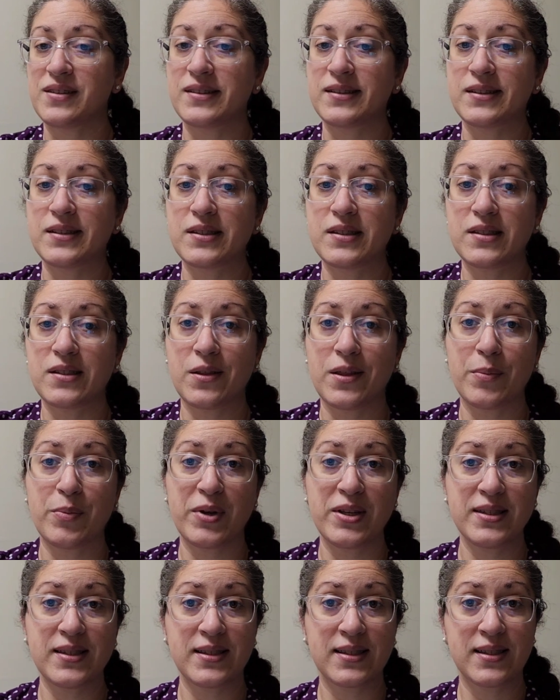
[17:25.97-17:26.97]
So that
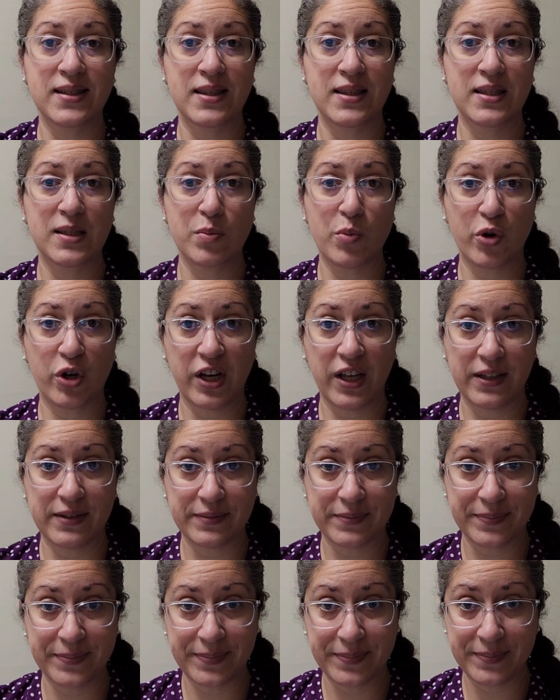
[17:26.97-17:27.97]
brings us to this morning.
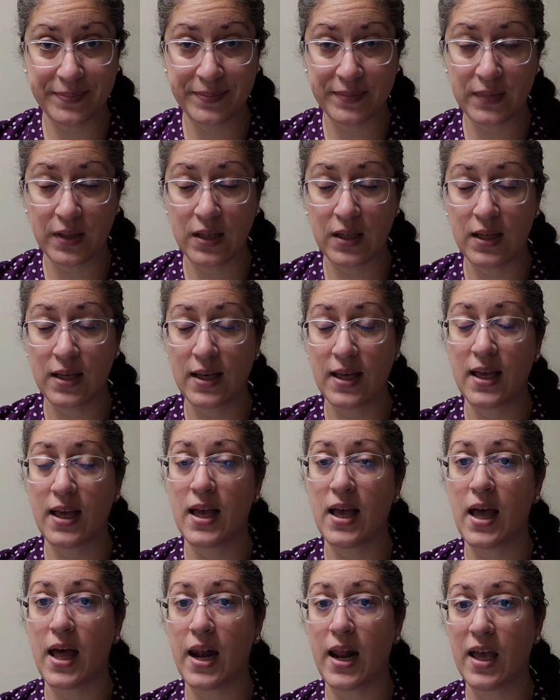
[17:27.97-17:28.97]

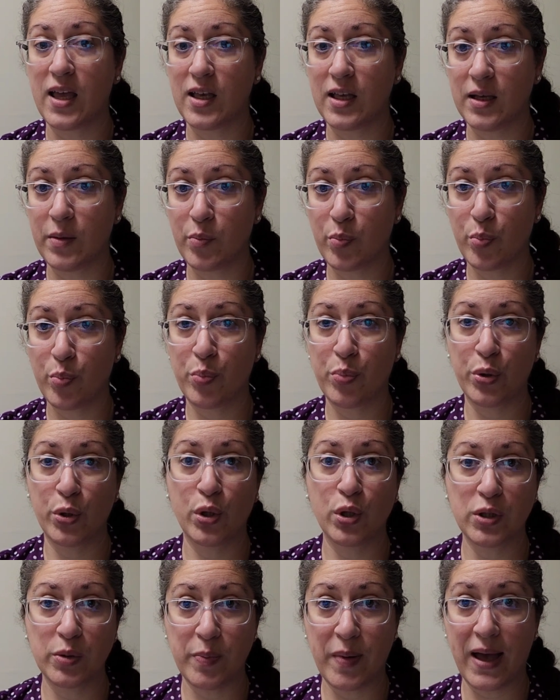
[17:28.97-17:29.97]
And I
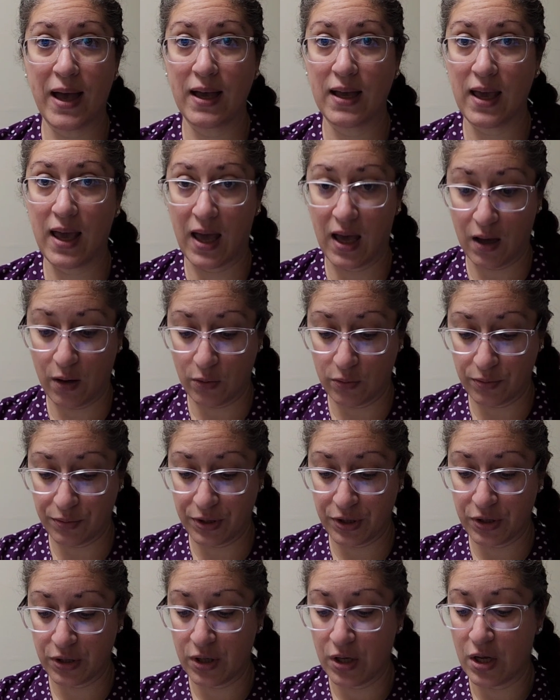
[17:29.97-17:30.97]
pulled back
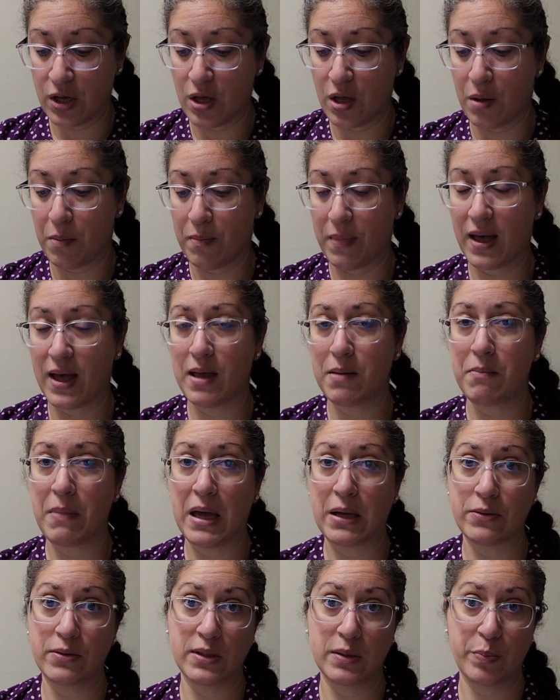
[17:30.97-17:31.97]
out my
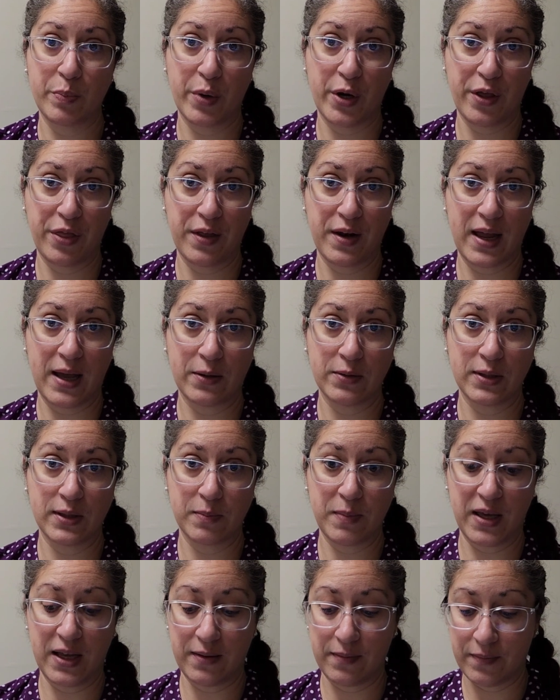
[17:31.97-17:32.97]
Mountain's Birth
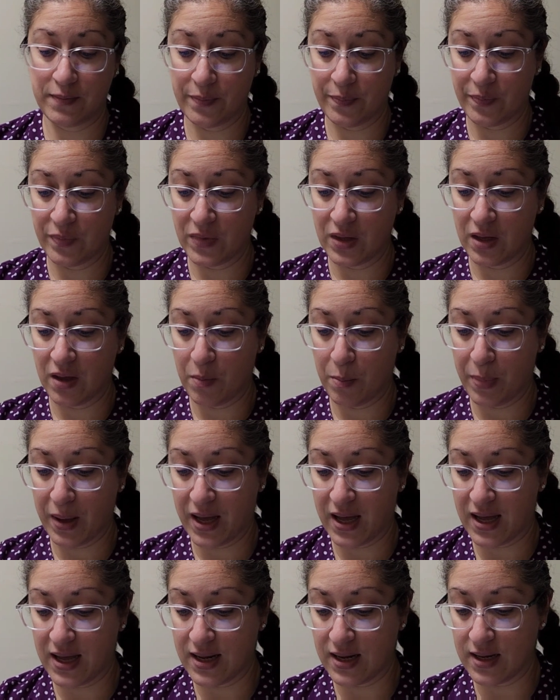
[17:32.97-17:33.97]
announcement
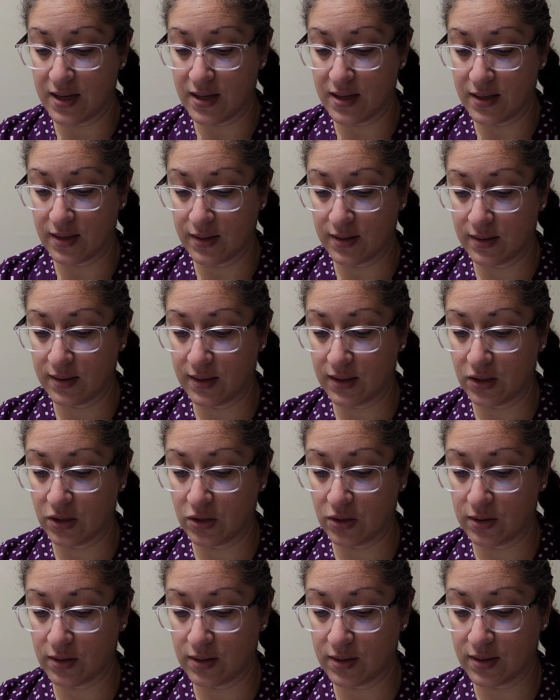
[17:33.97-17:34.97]
by
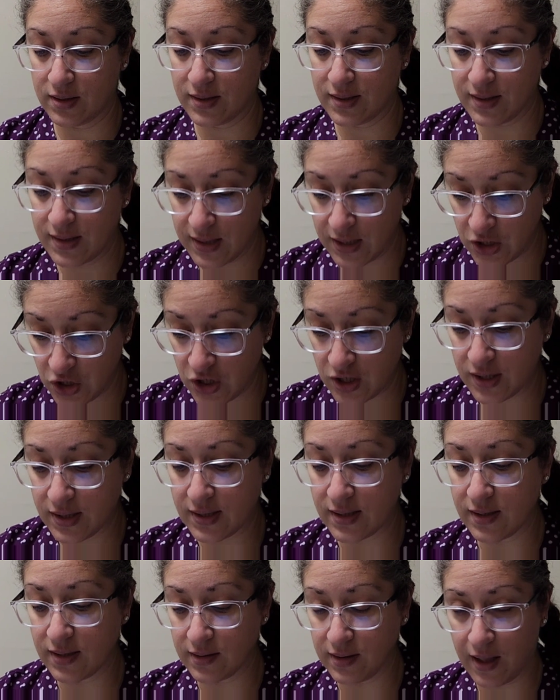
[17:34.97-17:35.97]

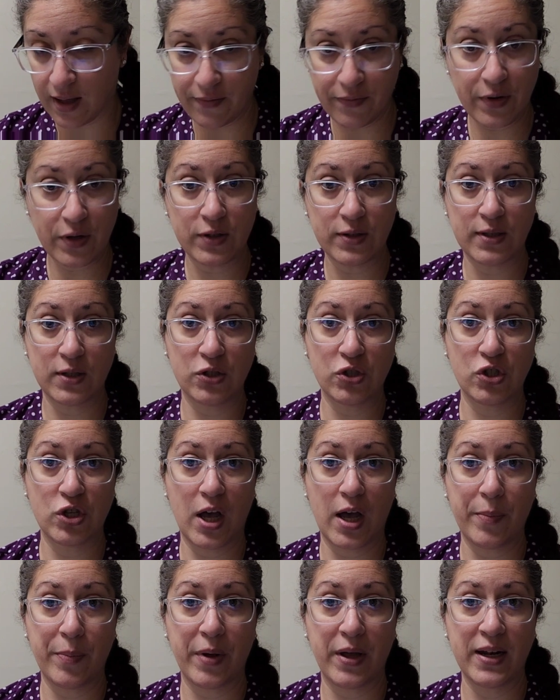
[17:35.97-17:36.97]

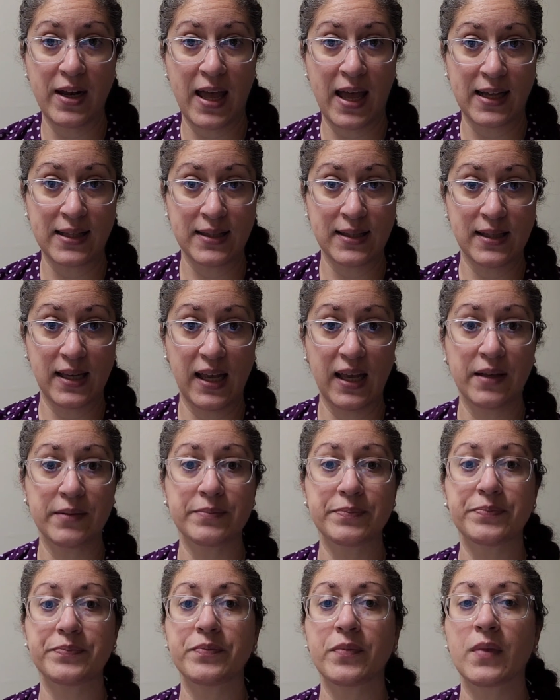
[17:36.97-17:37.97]
StitchesLoversShop on Etsy.
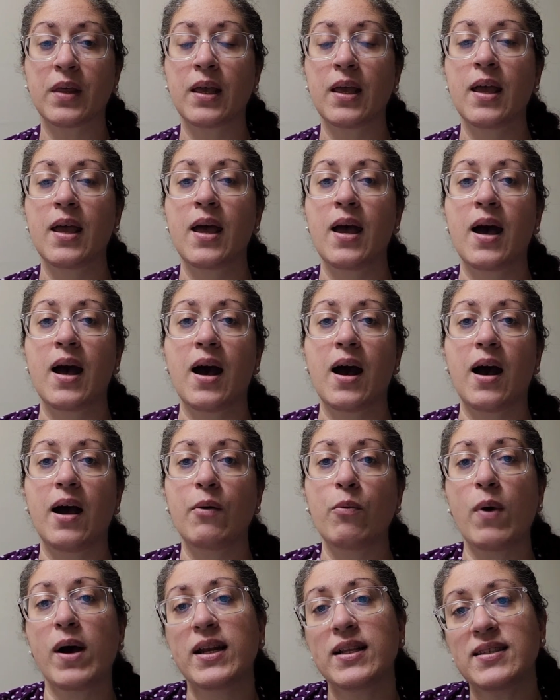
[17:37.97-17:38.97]
I
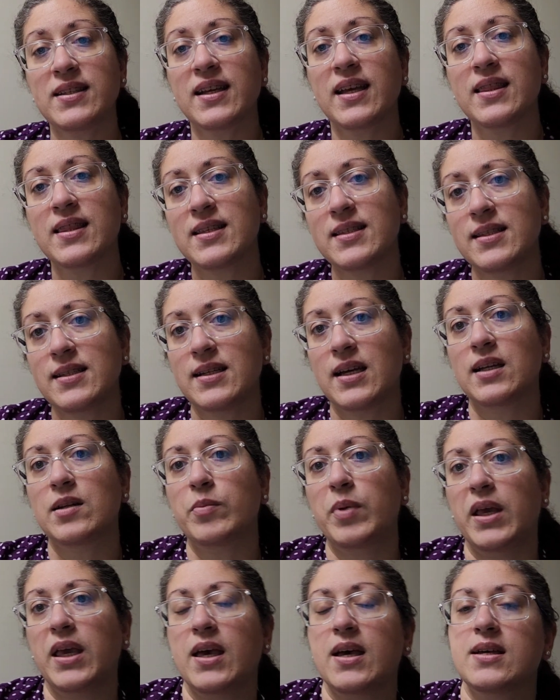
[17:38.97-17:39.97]
wanted to get this done
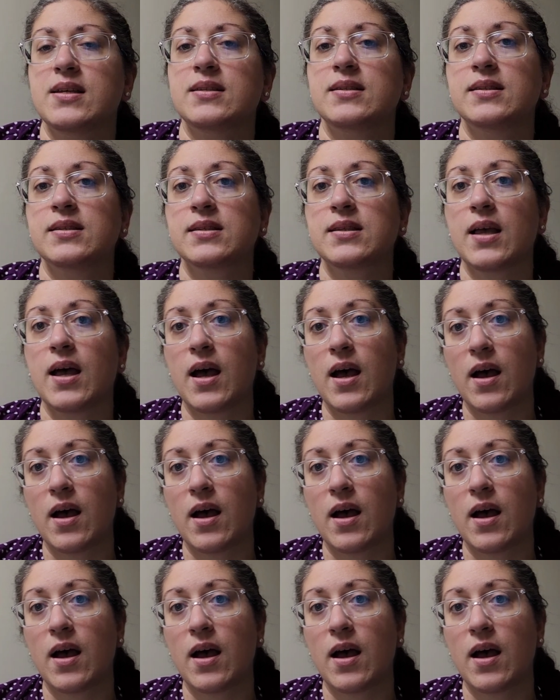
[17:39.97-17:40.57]
because